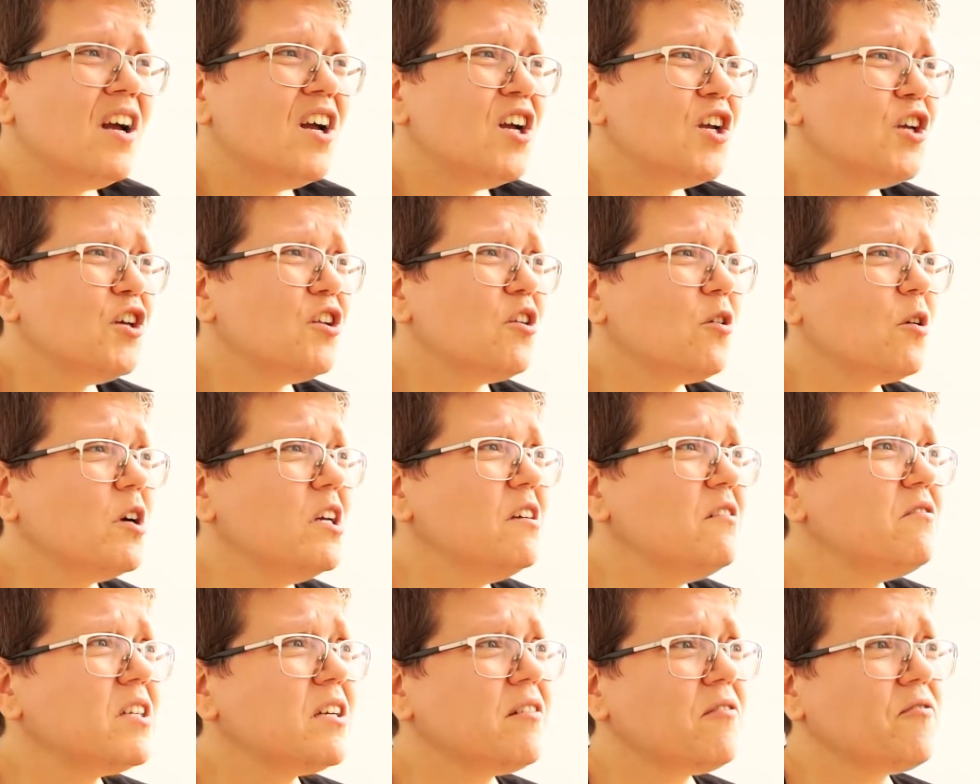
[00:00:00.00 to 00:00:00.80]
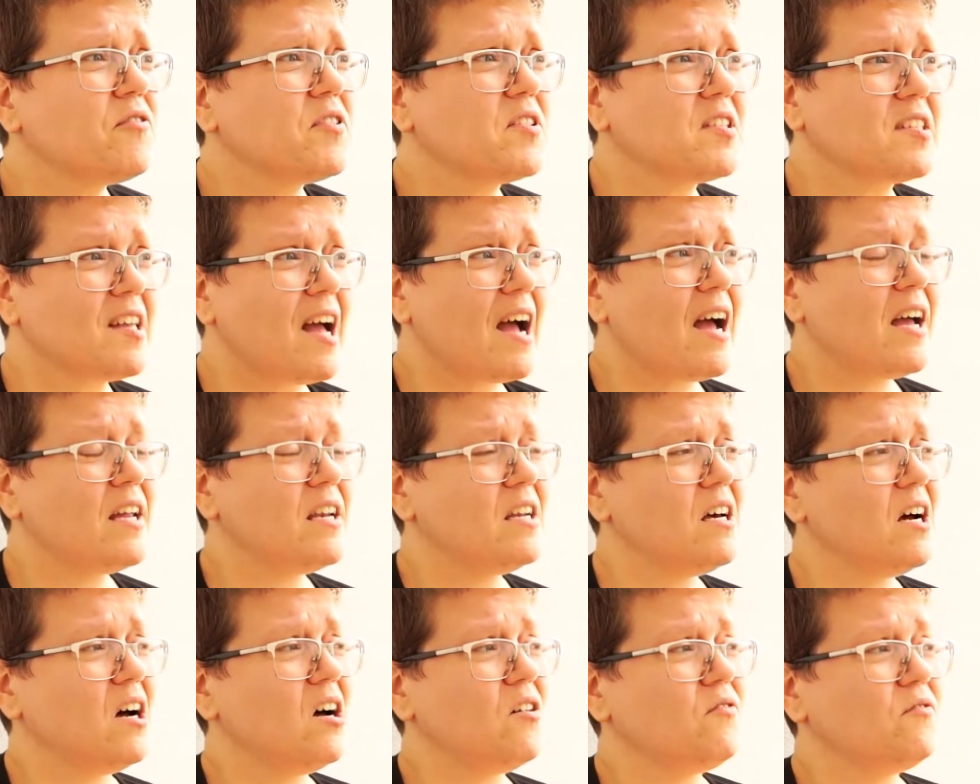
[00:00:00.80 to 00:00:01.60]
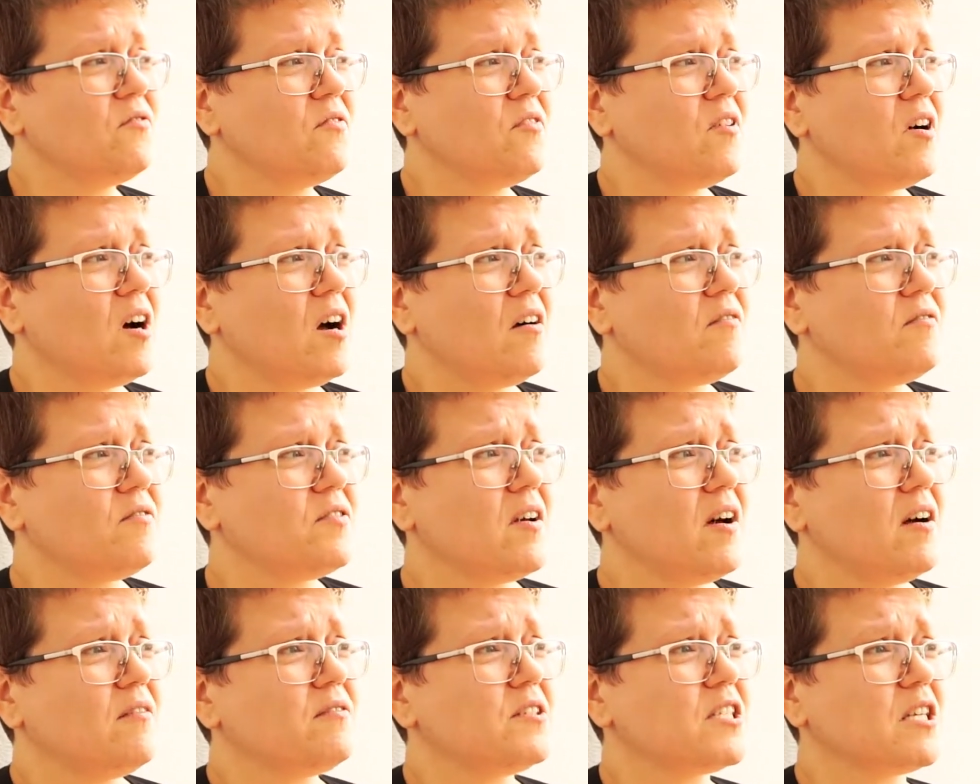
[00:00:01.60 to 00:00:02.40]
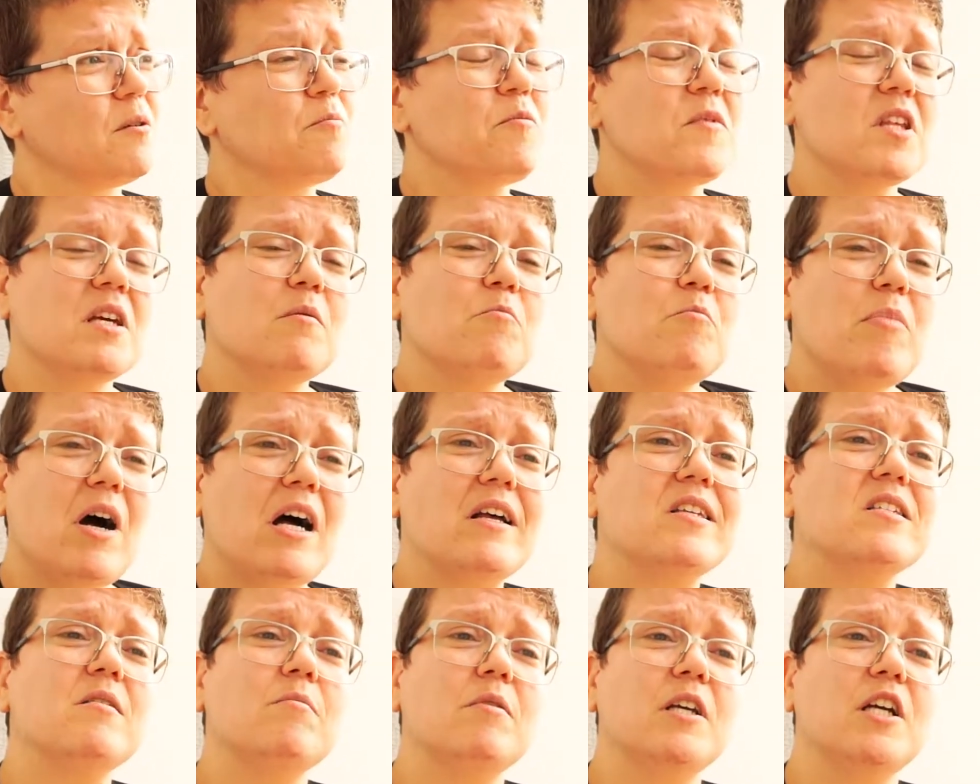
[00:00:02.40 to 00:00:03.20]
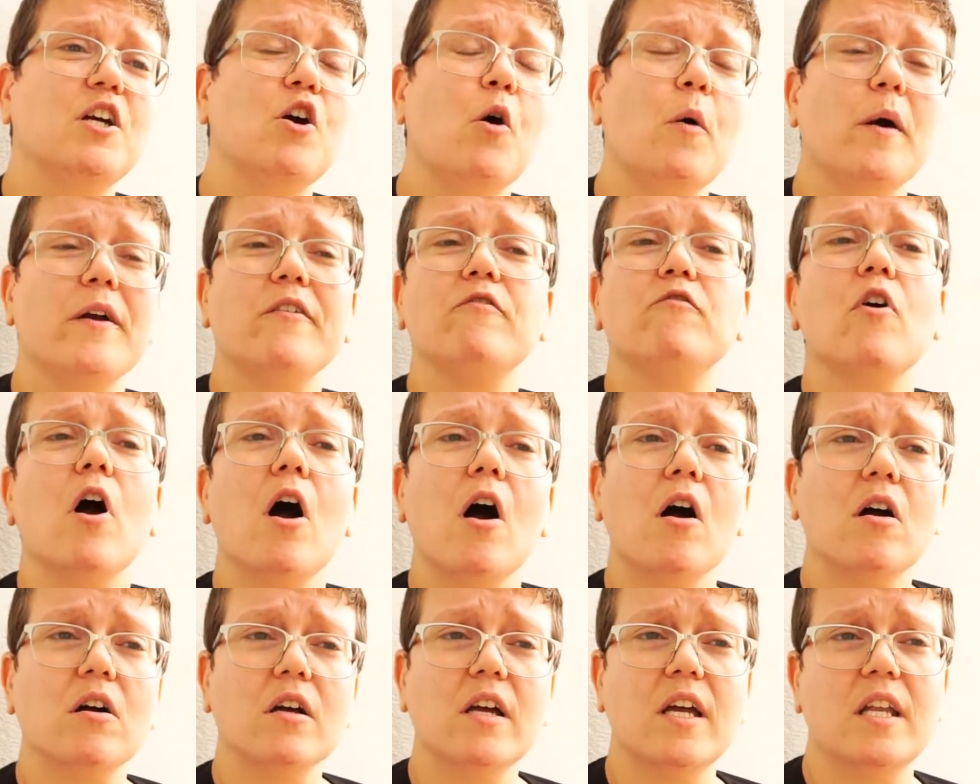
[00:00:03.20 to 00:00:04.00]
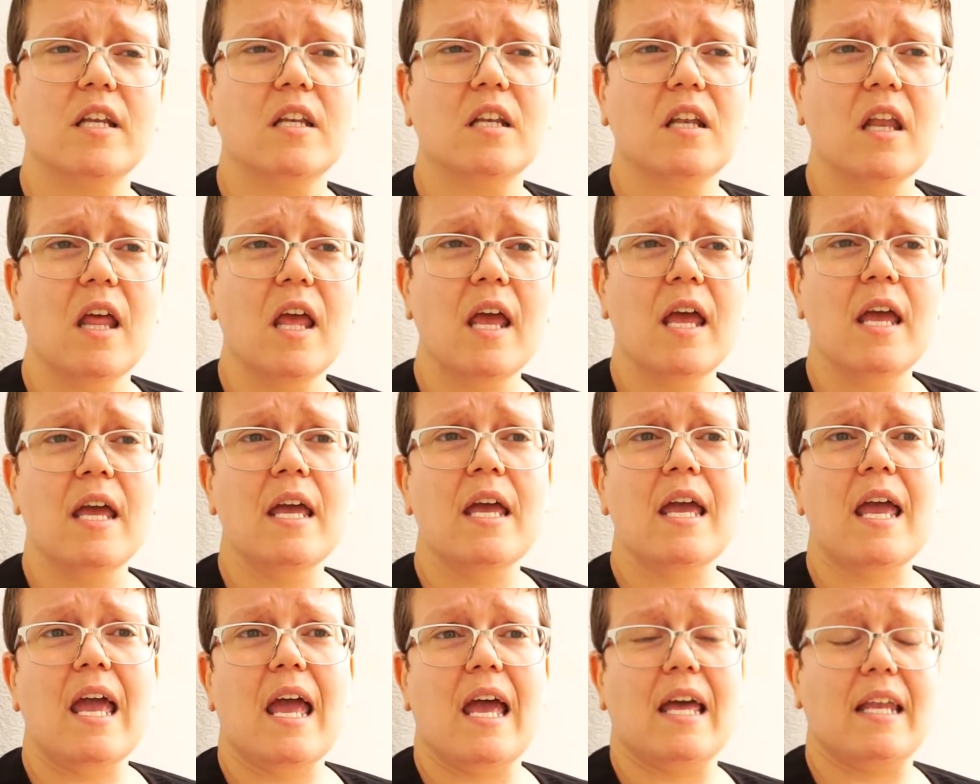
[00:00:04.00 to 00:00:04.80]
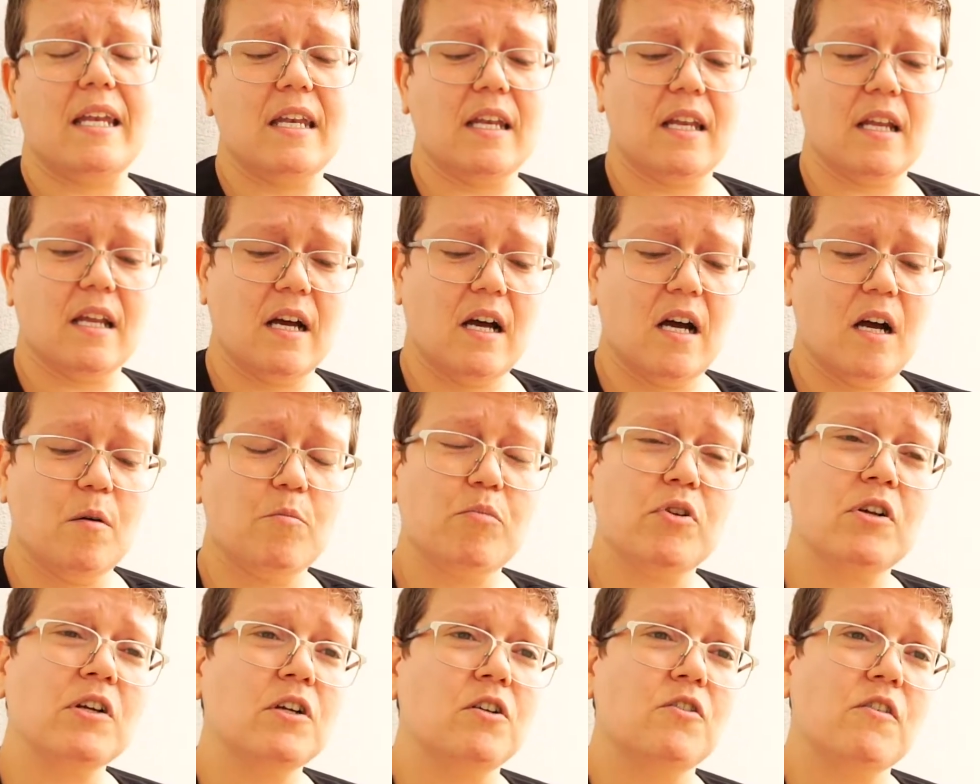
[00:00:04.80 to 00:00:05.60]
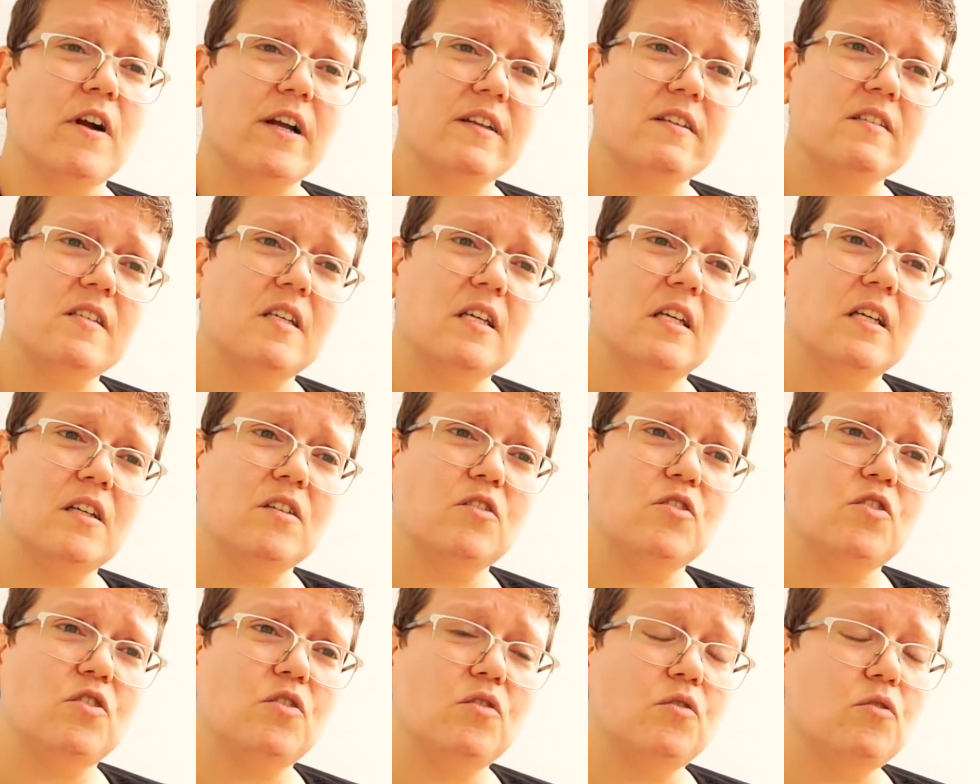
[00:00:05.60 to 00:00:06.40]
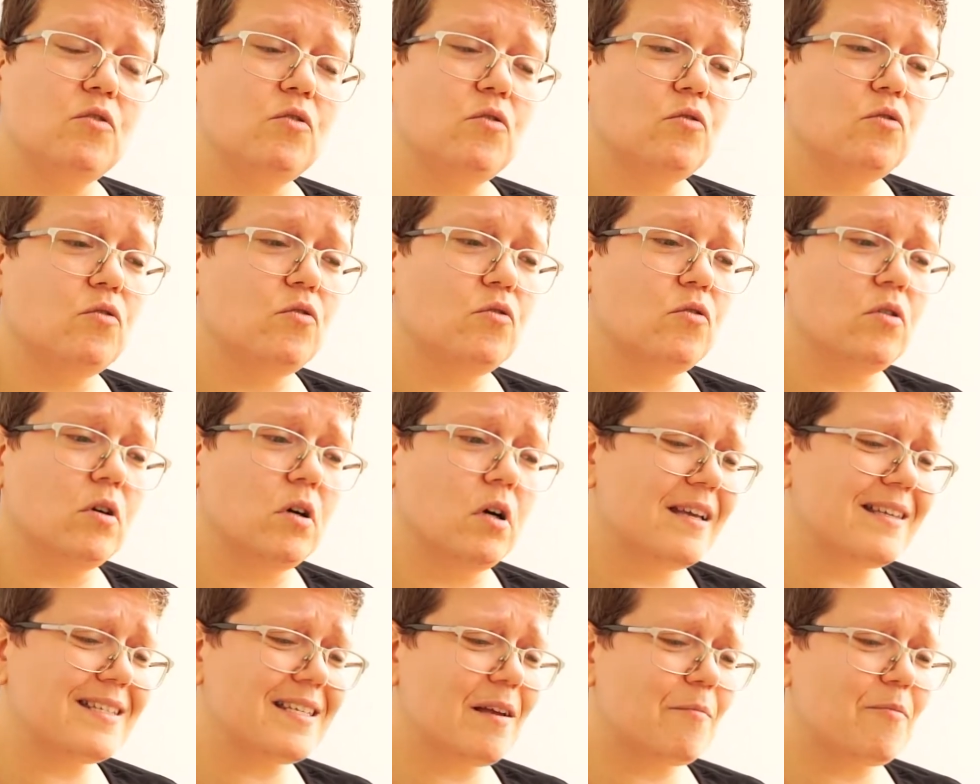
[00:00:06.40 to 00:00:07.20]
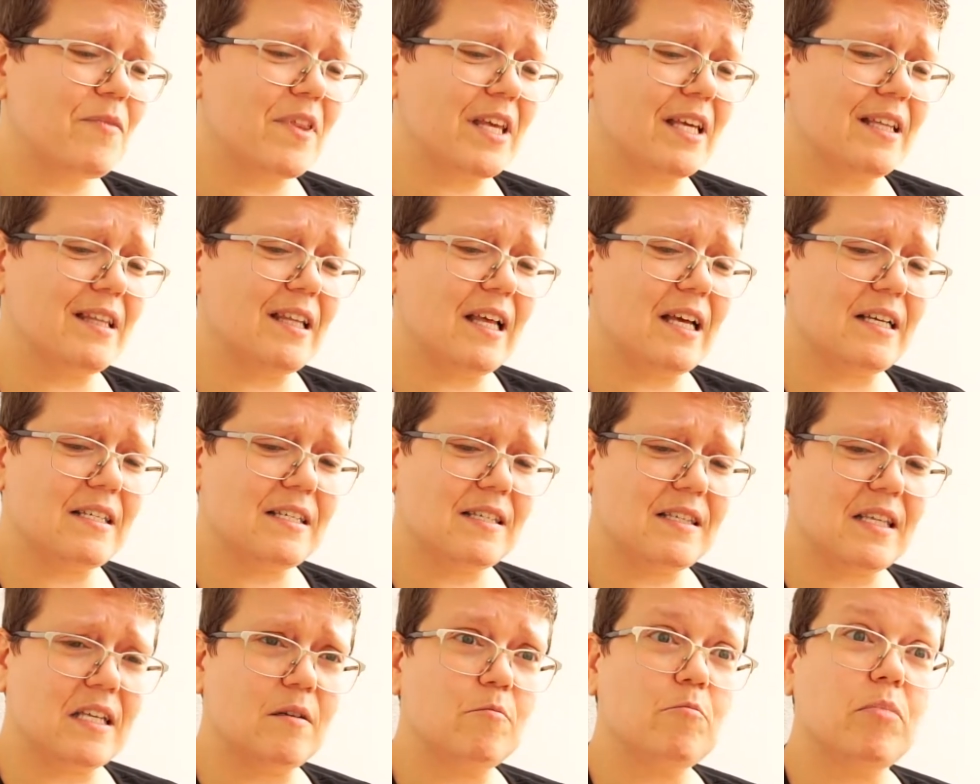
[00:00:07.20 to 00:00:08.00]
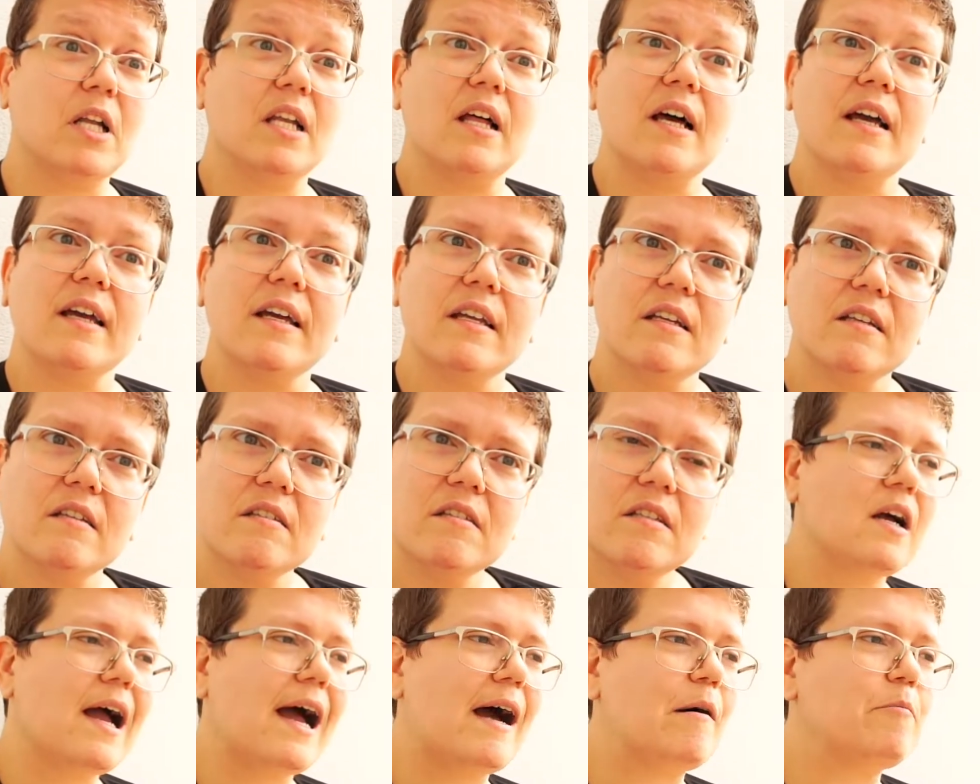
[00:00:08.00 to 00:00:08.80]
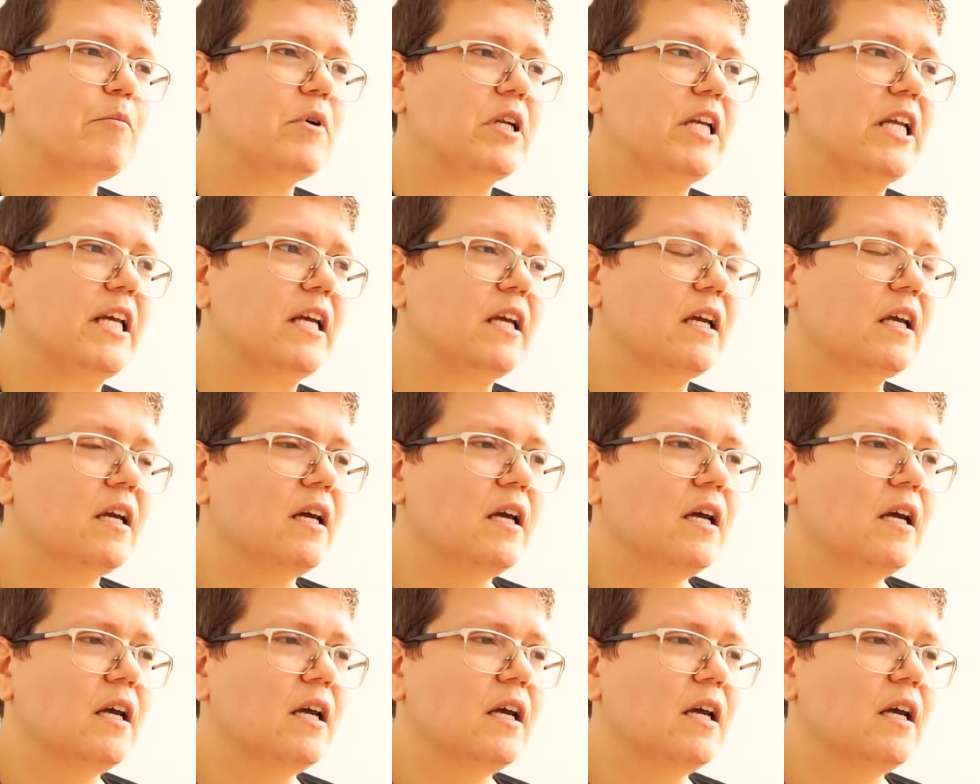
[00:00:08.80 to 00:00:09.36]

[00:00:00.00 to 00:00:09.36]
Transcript: you know, even a sign of something possibly going wrong and progressing to something less than polite happening.